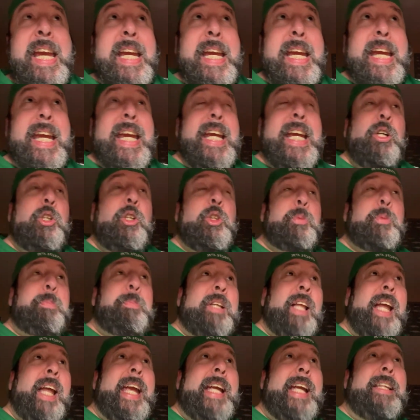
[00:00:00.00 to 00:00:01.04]
Eagles
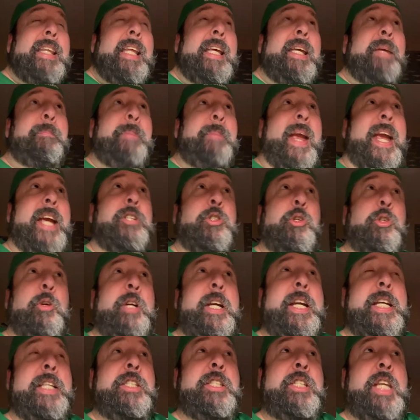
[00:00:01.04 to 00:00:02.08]
played the
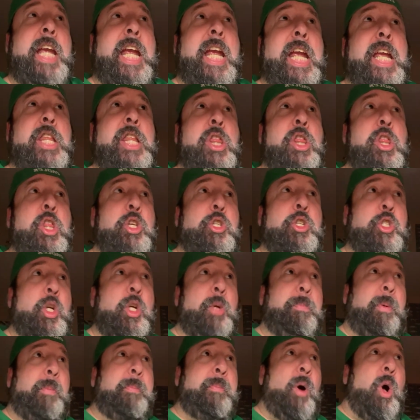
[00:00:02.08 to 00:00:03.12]
Patriots in the
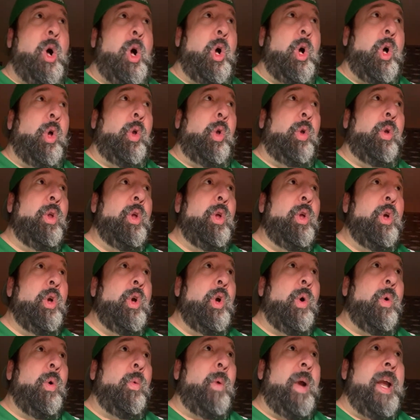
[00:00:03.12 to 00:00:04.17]
Super Bowl
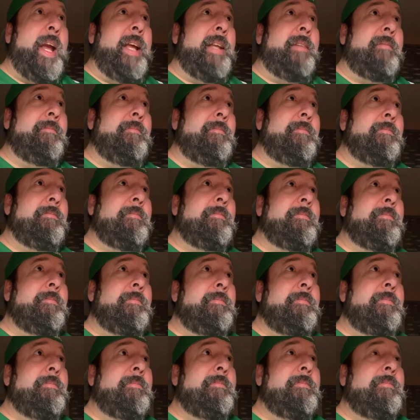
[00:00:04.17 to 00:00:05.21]

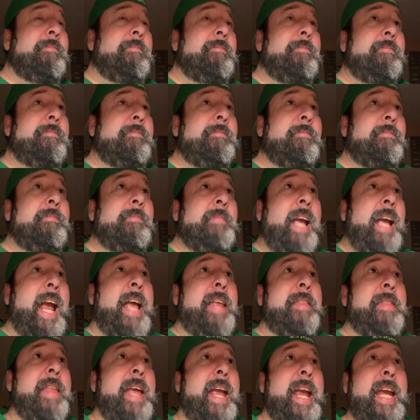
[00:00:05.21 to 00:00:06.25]

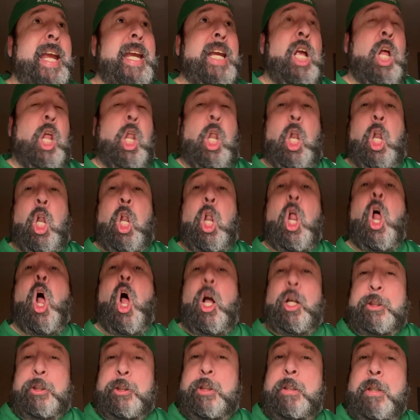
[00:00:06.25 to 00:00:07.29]
and they
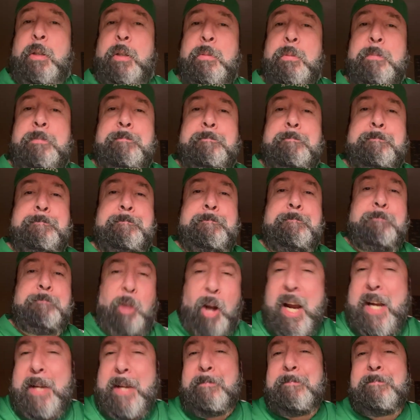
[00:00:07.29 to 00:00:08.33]
lost,
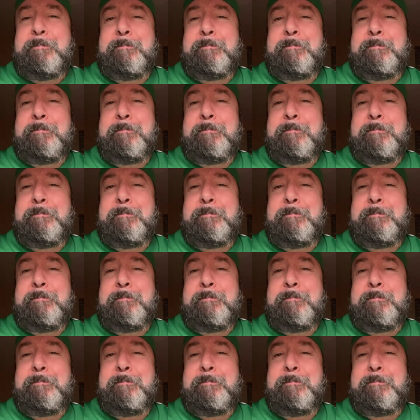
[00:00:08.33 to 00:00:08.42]
right?